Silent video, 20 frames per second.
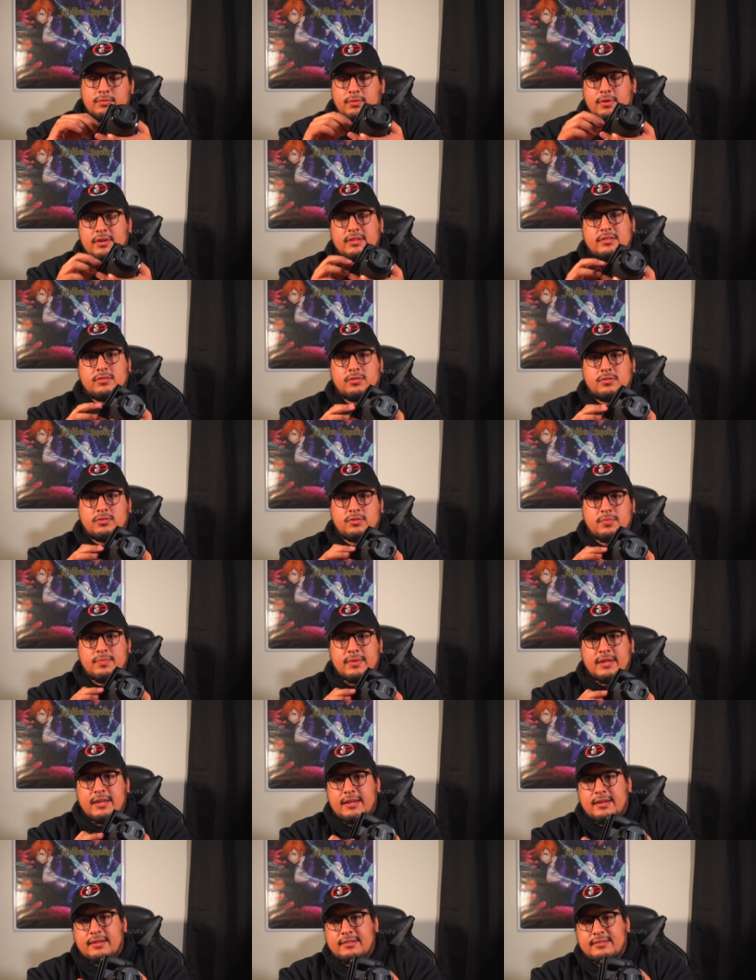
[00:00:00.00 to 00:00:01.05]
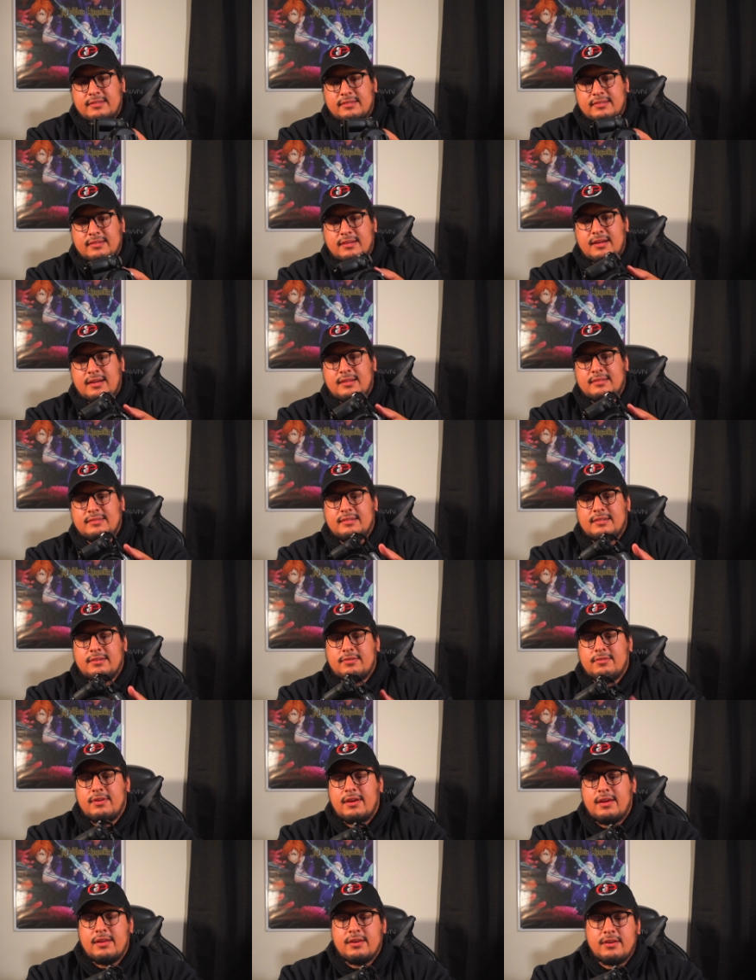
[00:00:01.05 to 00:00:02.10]
the way social media is as a content
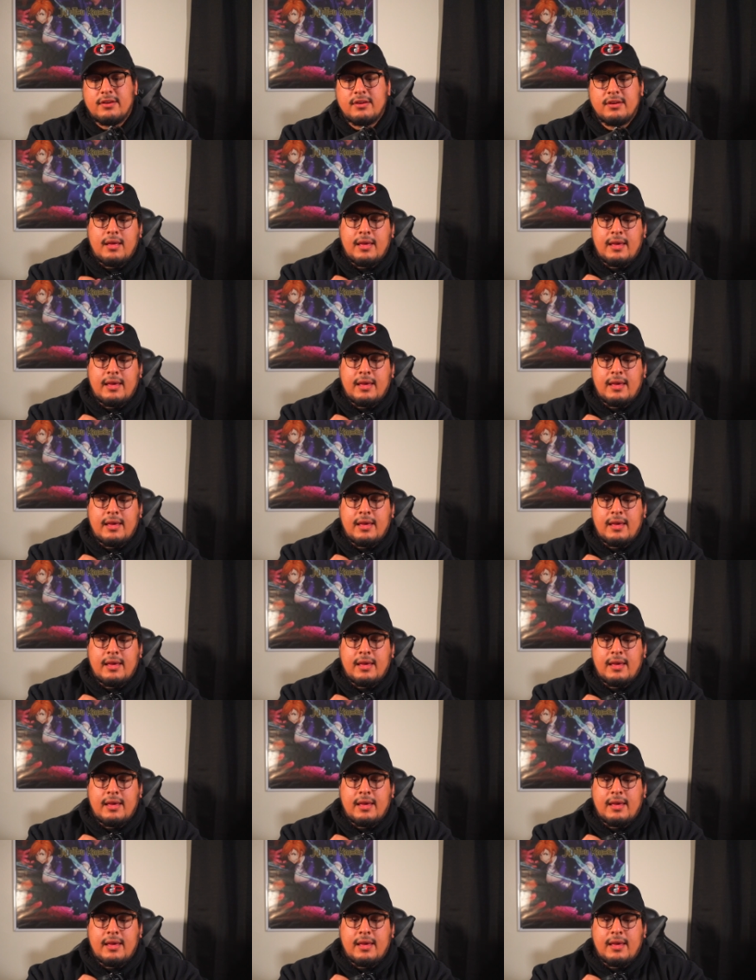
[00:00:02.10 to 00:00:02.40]
creator.